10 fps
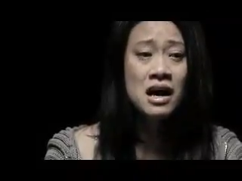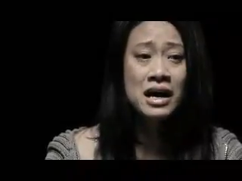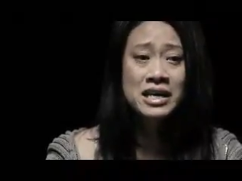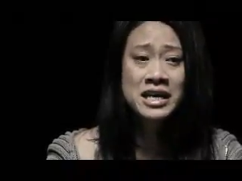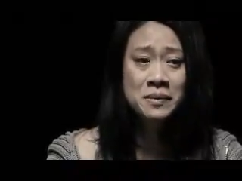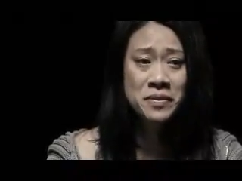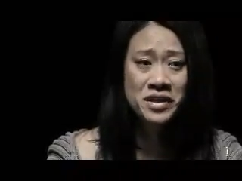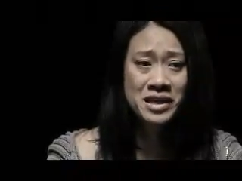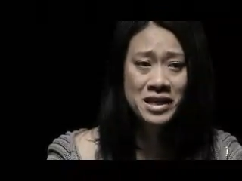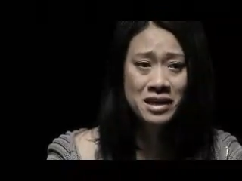I keep
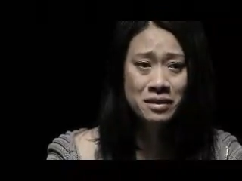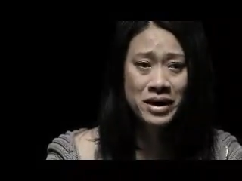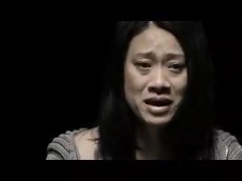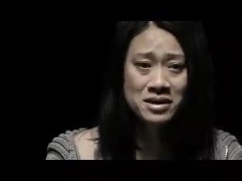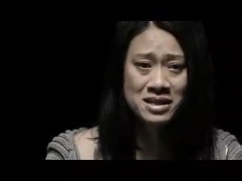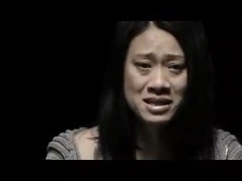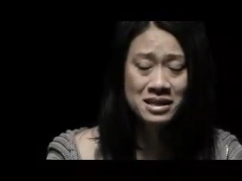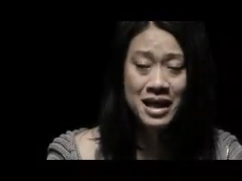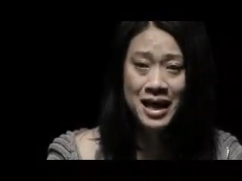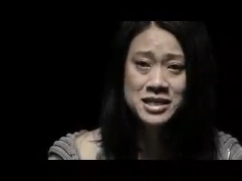thinking about the
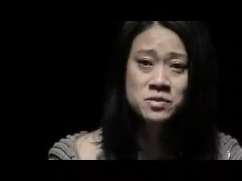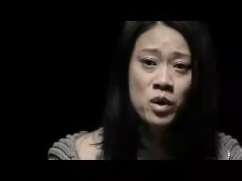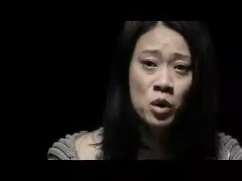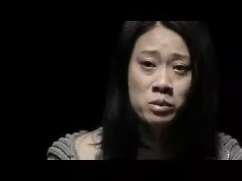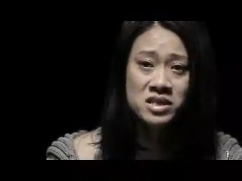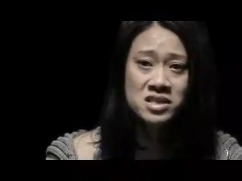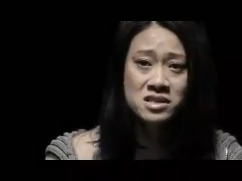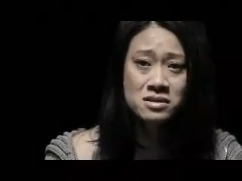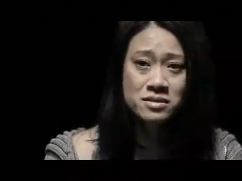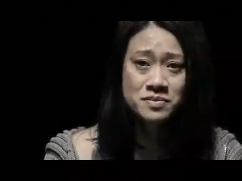last
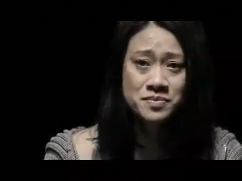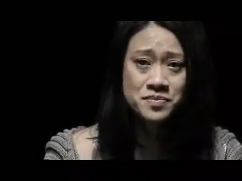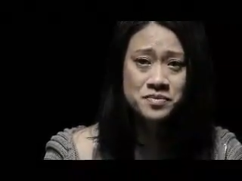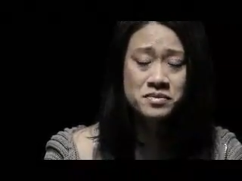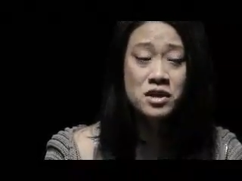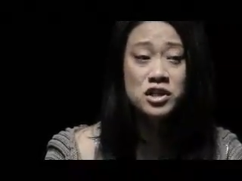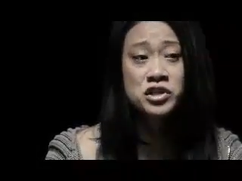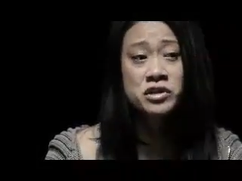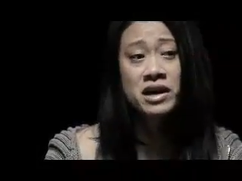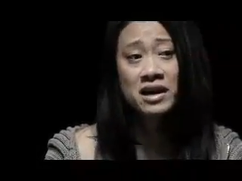moments.
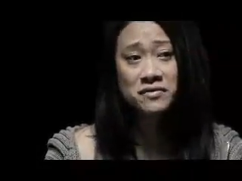Should I